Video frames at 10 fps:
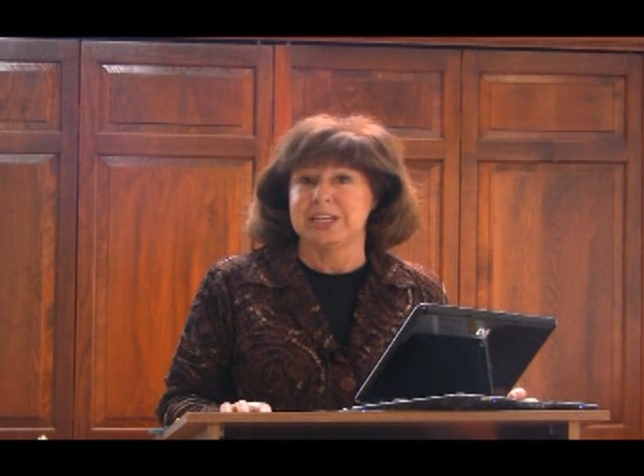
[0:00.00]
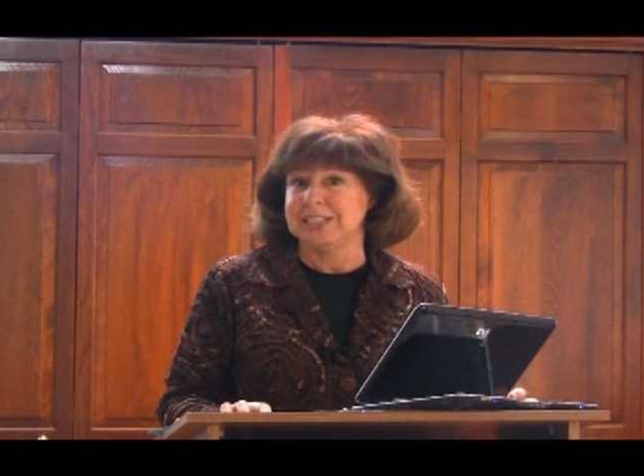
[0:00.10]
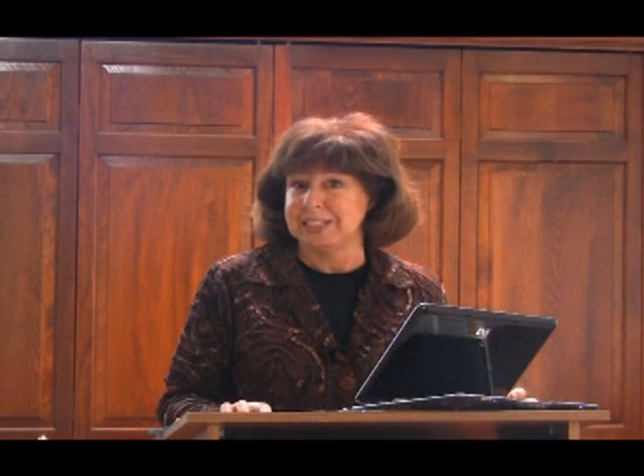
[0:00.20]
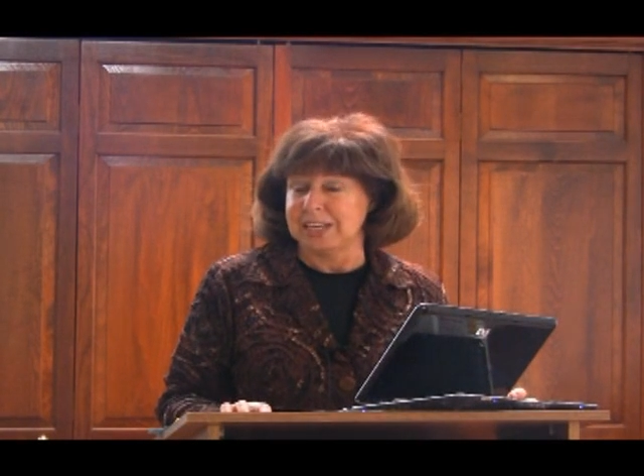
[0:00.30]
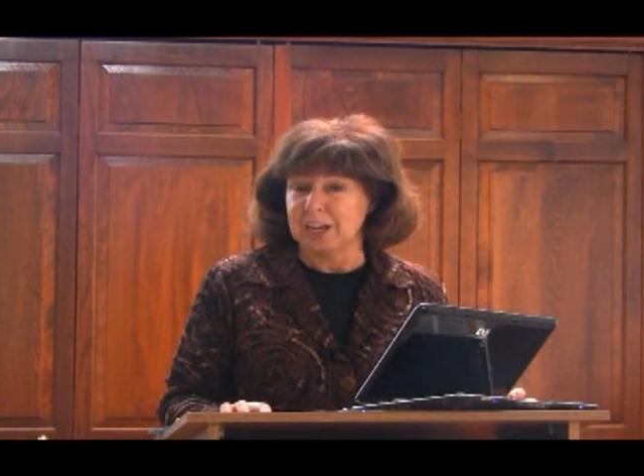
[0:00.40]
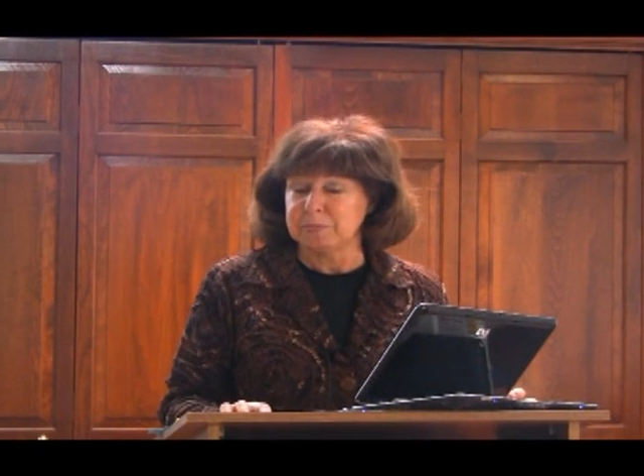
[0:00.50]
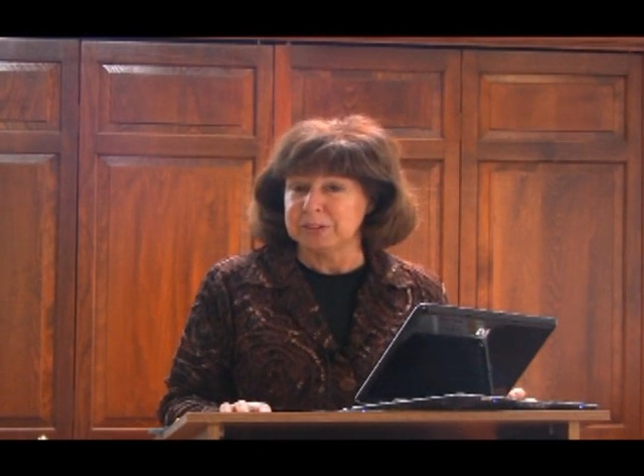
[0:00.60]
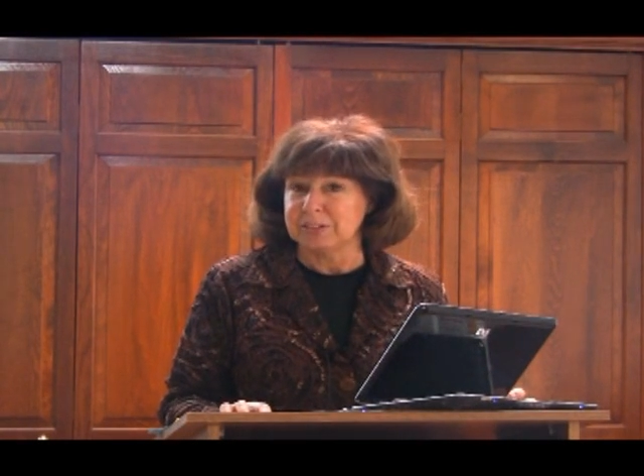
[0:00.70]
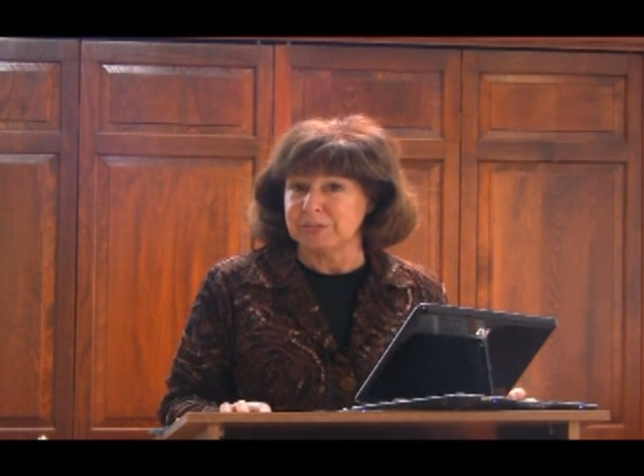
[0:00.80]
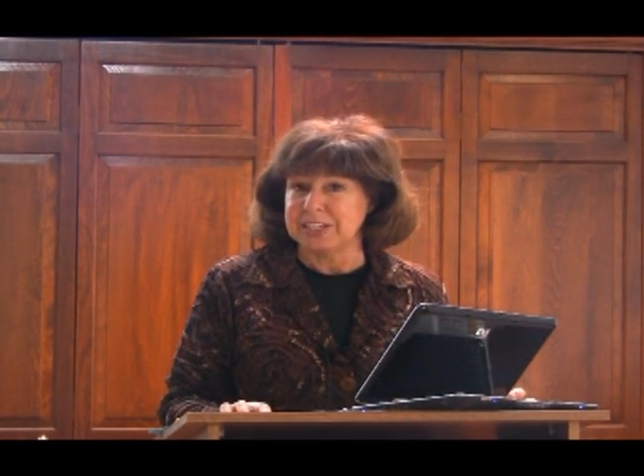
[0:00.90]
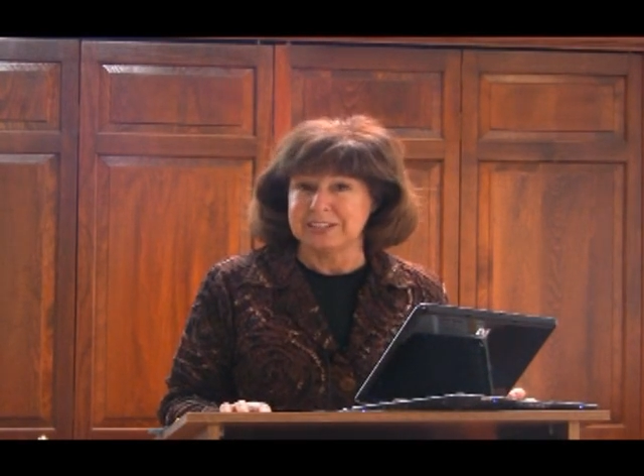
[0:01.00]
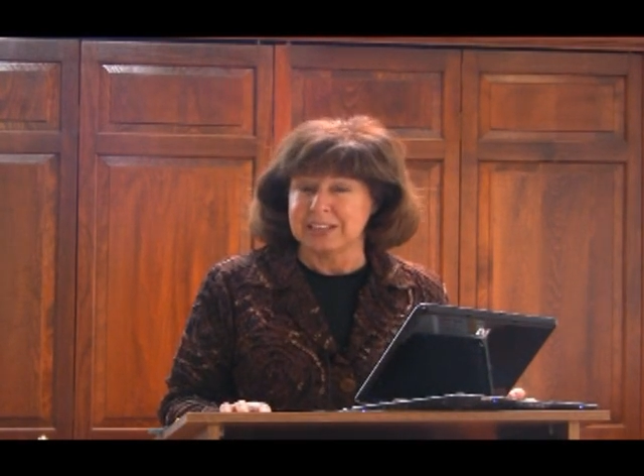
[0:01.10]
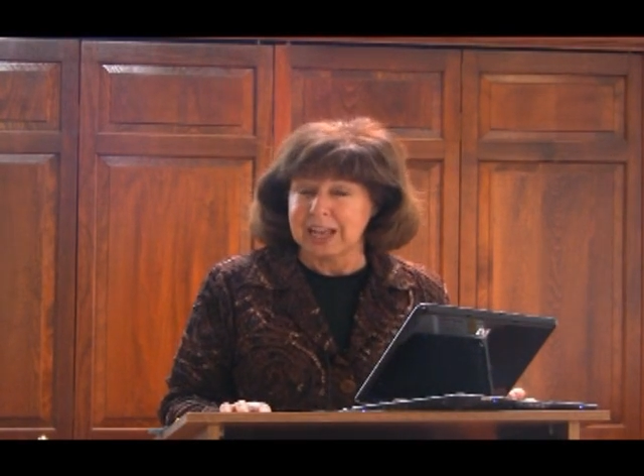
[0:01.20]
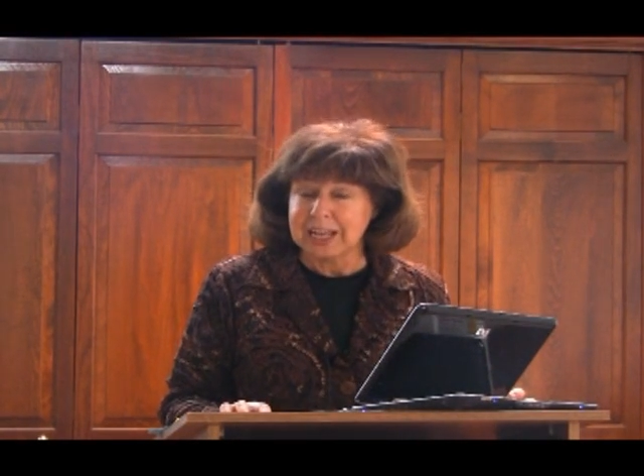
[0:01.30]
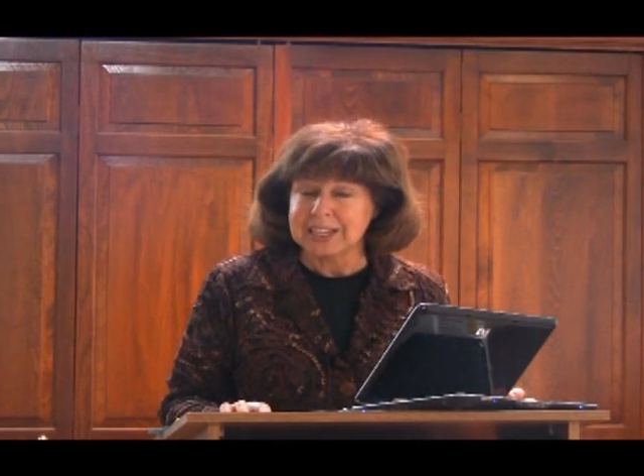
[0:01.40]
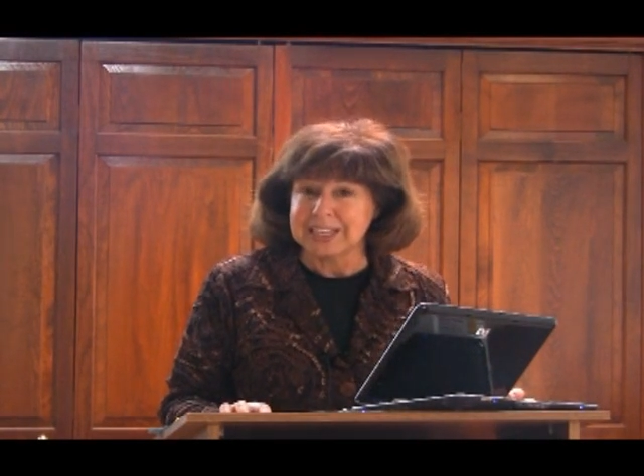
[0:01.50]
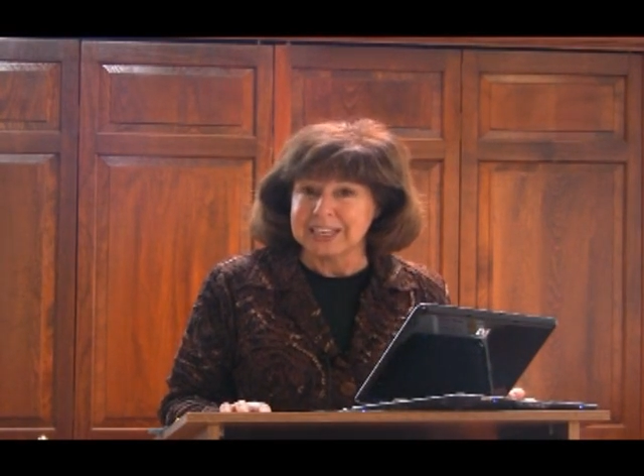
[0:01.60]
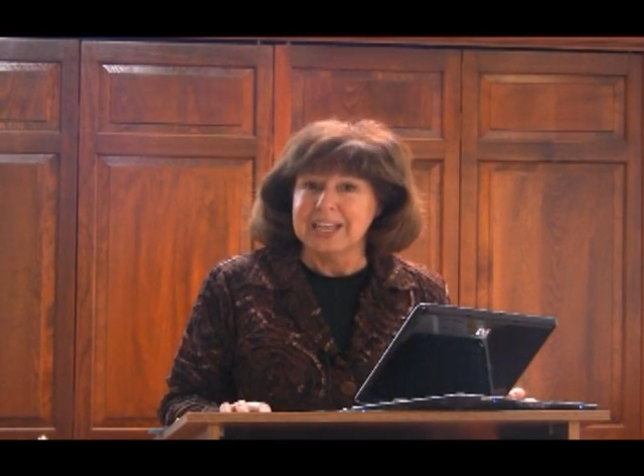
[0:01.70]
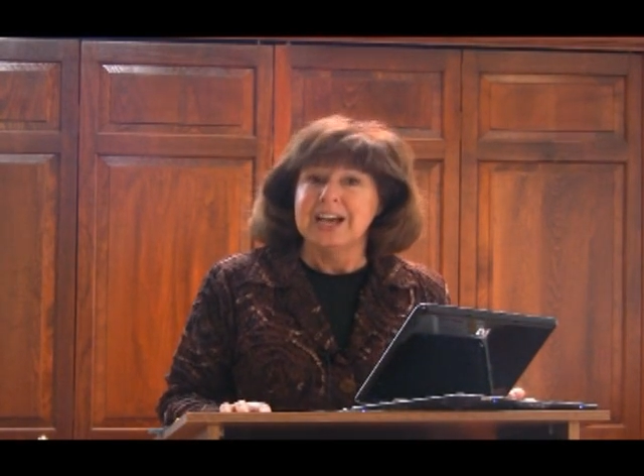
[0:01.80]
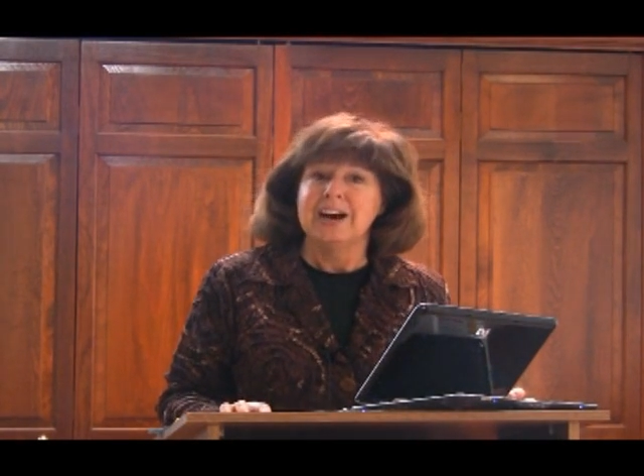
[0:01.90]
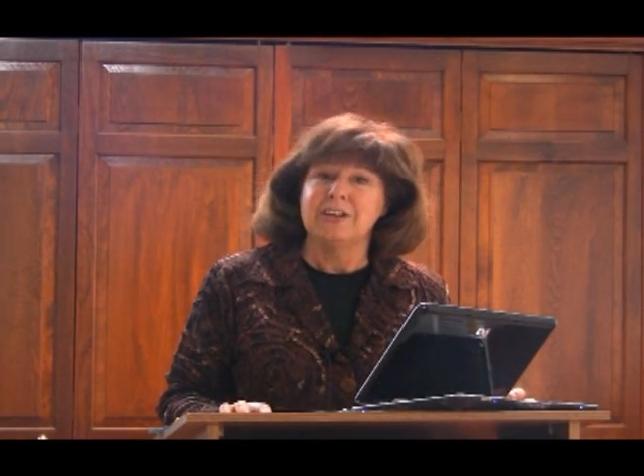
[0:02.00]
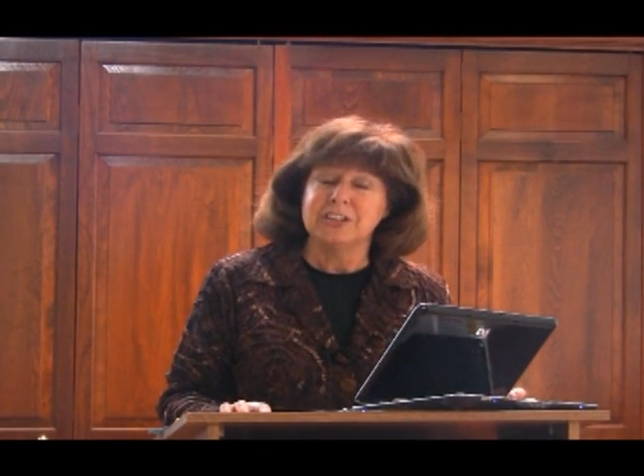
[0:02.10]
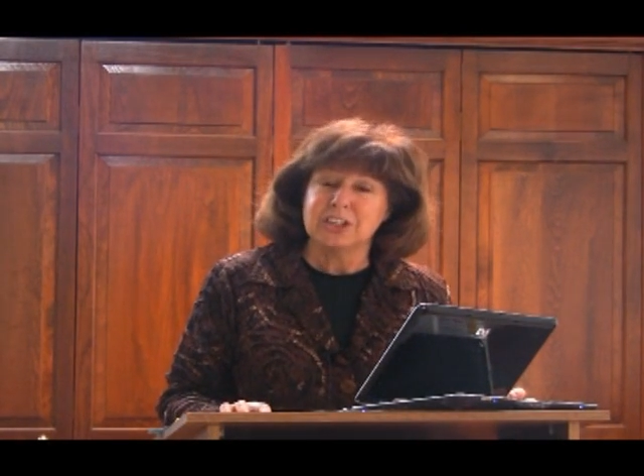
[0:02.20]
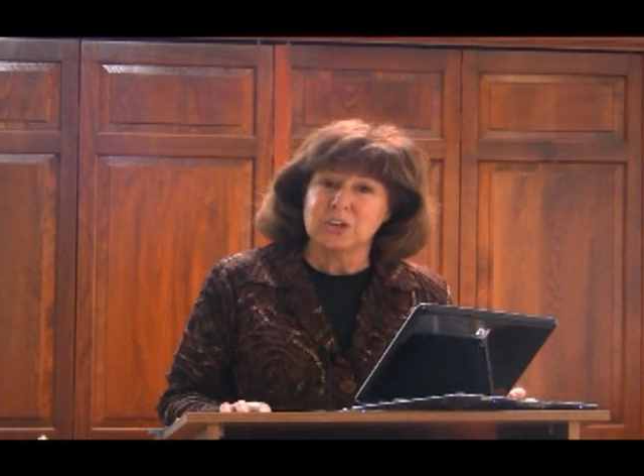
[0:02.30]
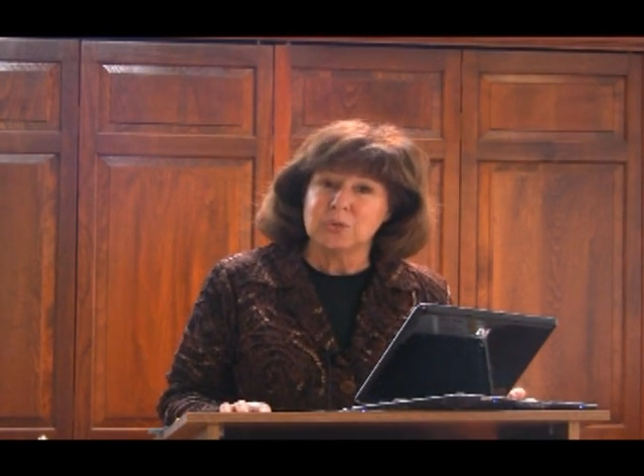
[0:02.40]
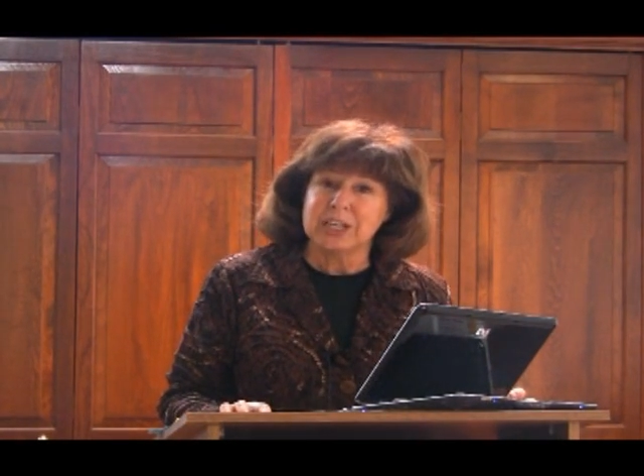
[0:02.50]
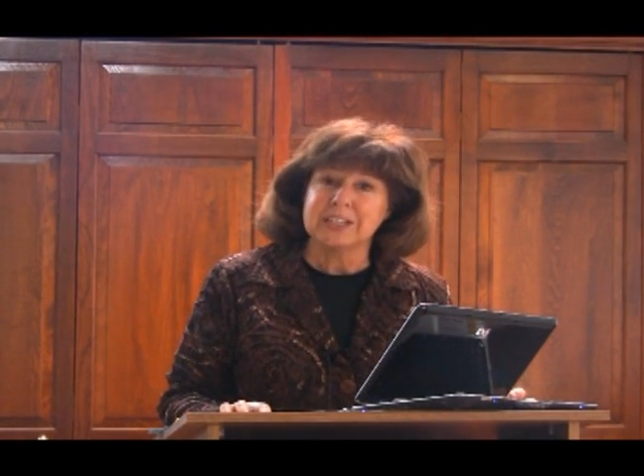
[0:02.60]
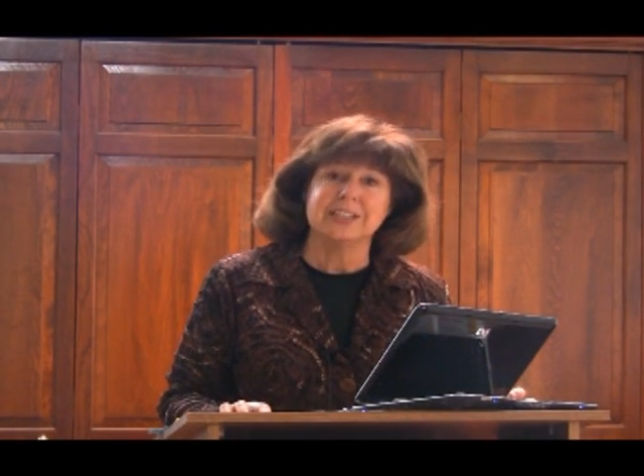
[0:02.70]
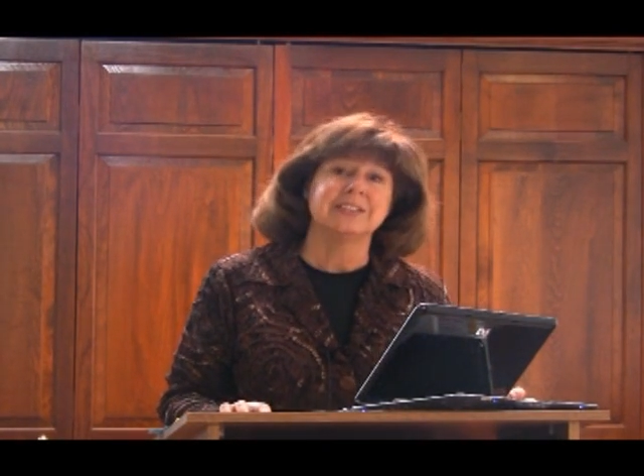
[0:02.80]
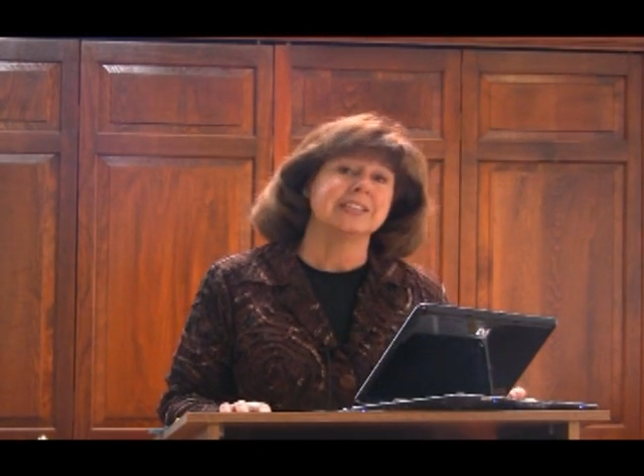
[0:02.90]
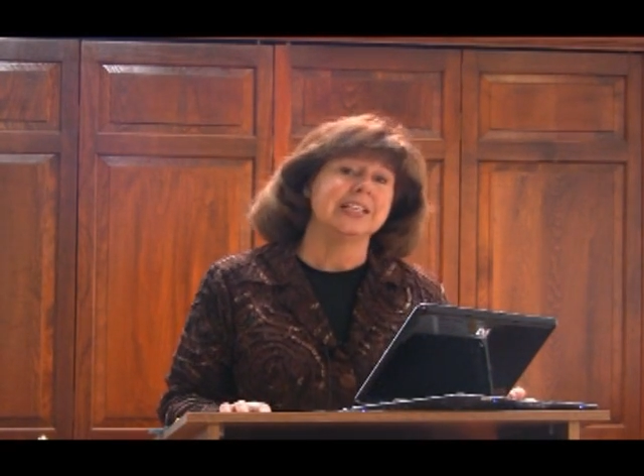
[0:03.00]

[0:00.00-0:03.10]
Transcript: examples of exactly how to correct this